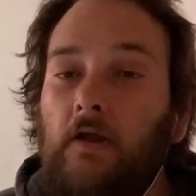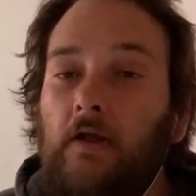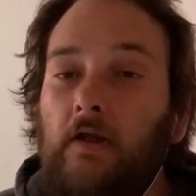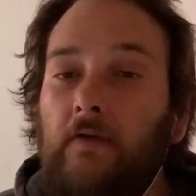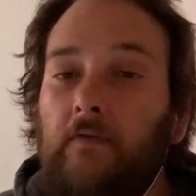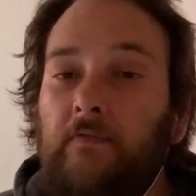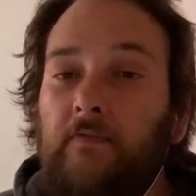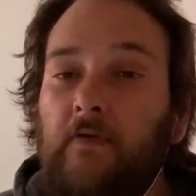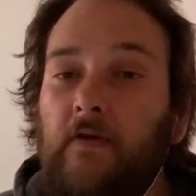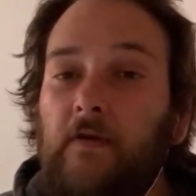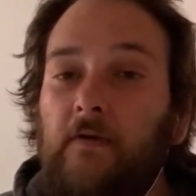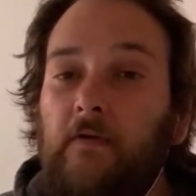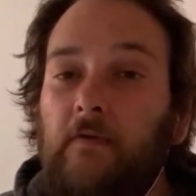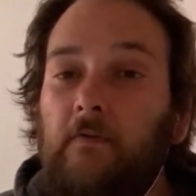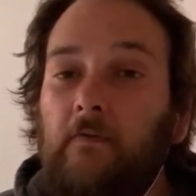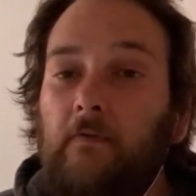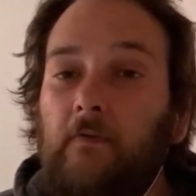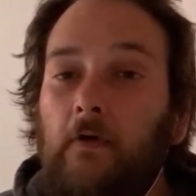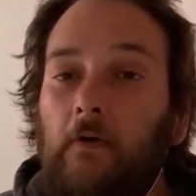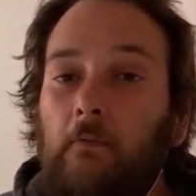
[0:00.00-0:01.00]
it
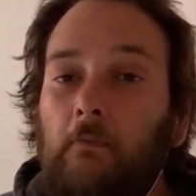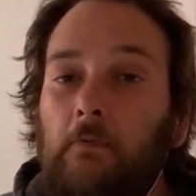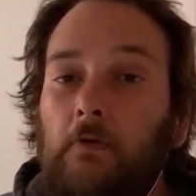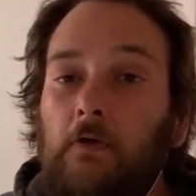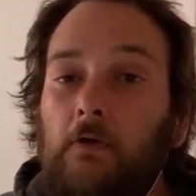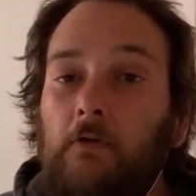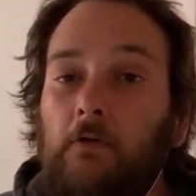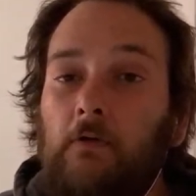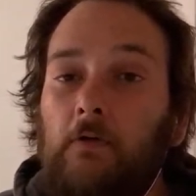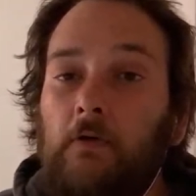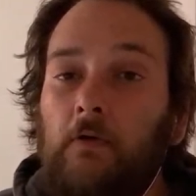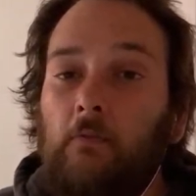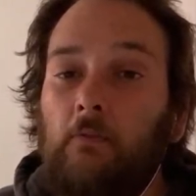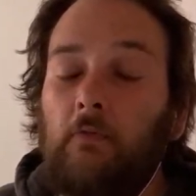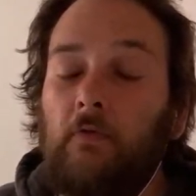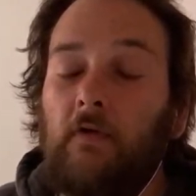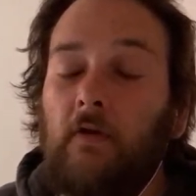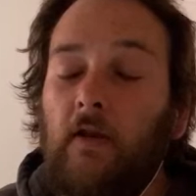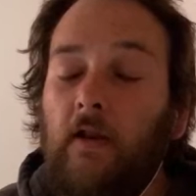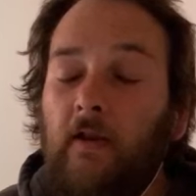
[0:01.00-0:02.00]
didn't upload it
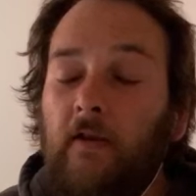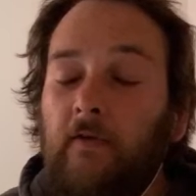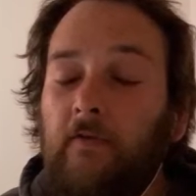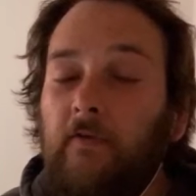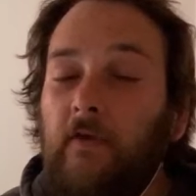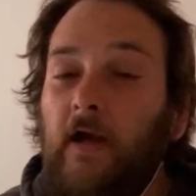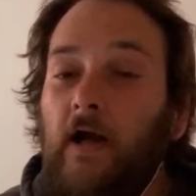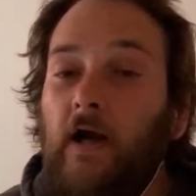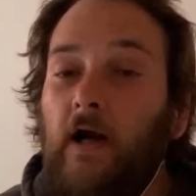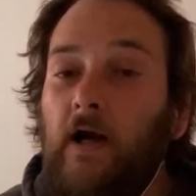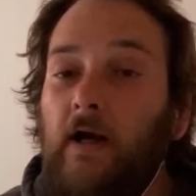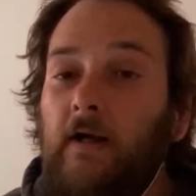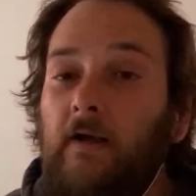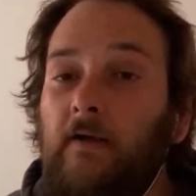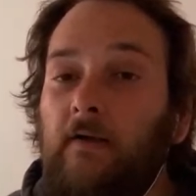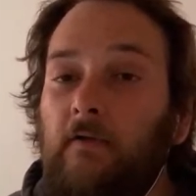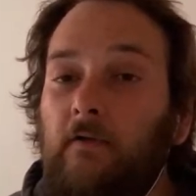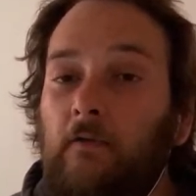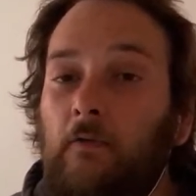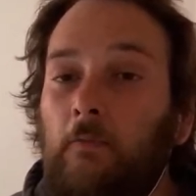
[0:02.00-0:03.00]
was just
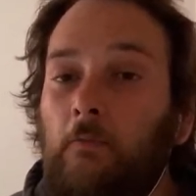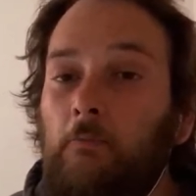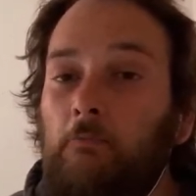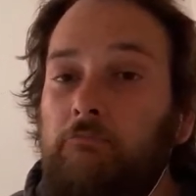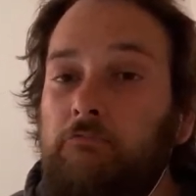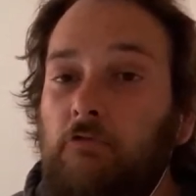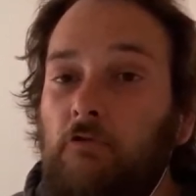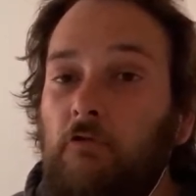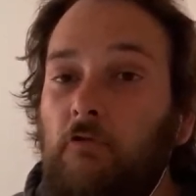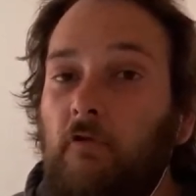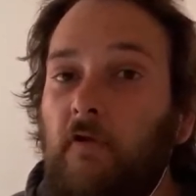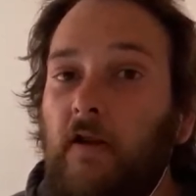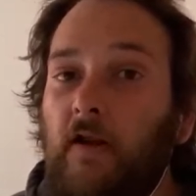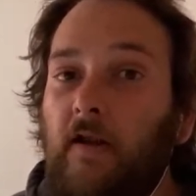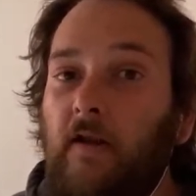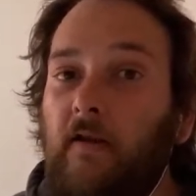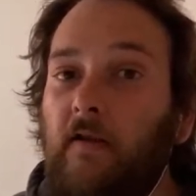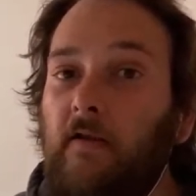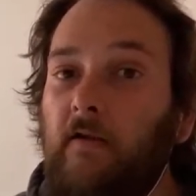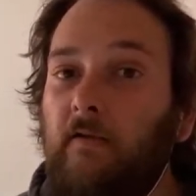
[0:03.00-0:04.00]
hung on
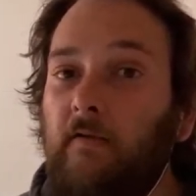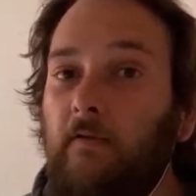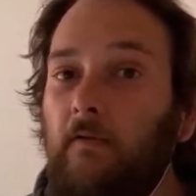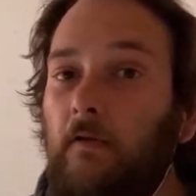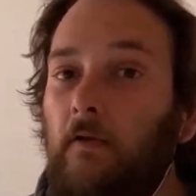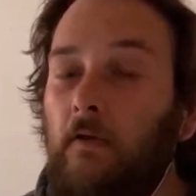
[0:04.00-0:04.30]
processing